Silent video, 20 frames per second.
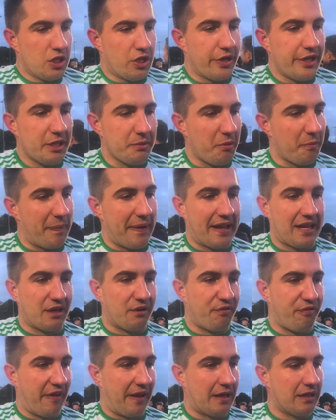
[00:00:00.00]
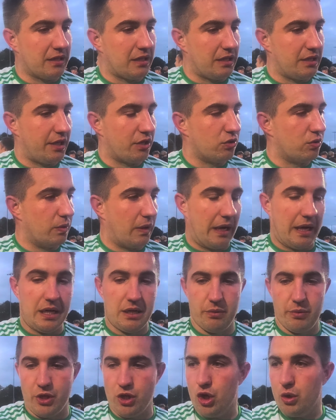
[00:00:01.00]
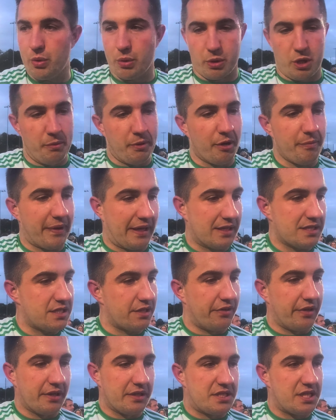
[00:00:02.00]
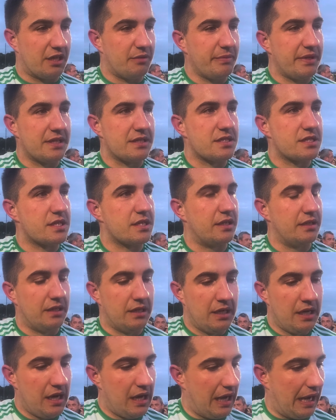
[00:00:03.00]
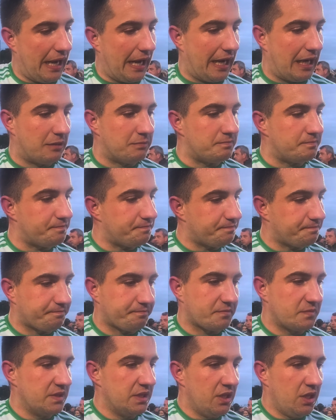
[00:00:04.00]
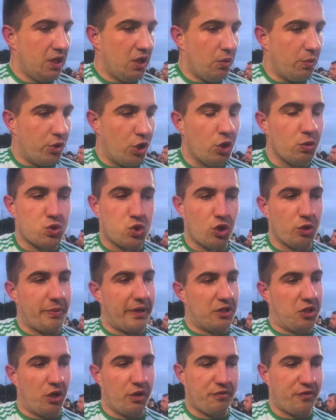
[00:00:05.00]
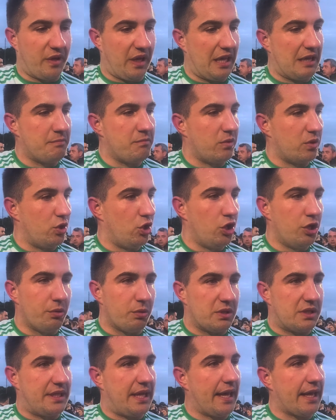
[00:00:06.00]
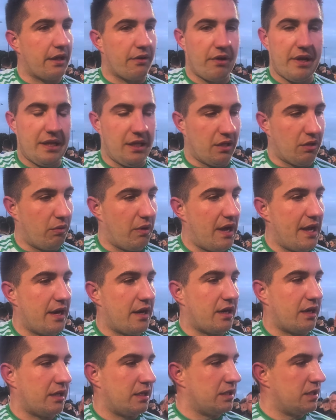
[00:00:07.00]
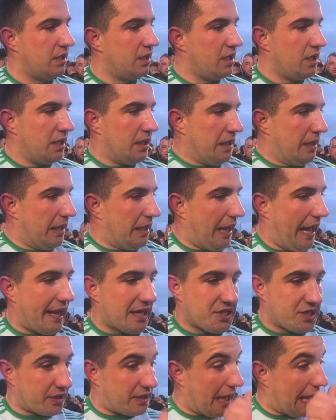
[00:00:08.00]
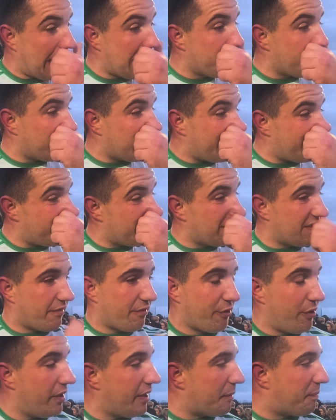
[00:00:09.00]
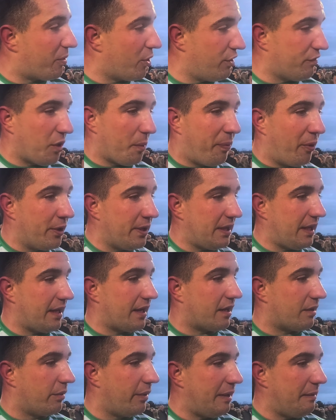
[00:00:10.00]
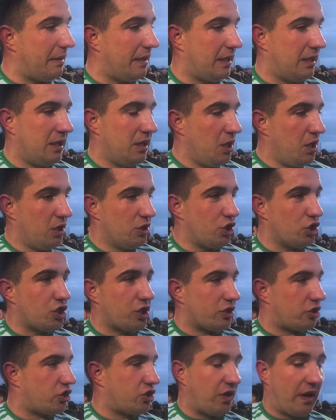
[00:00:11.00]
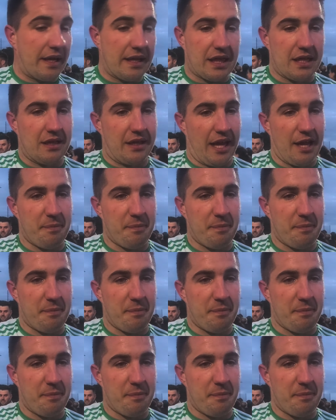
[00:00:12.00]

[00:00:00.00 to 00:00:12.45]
Great to be back in the final. You know, uh, we knew we were coming up against the reigning champions. Um, we knew it was going to be a tough game. We knew we would take it right to the wire. Extra time really proved a point there. We just get strength and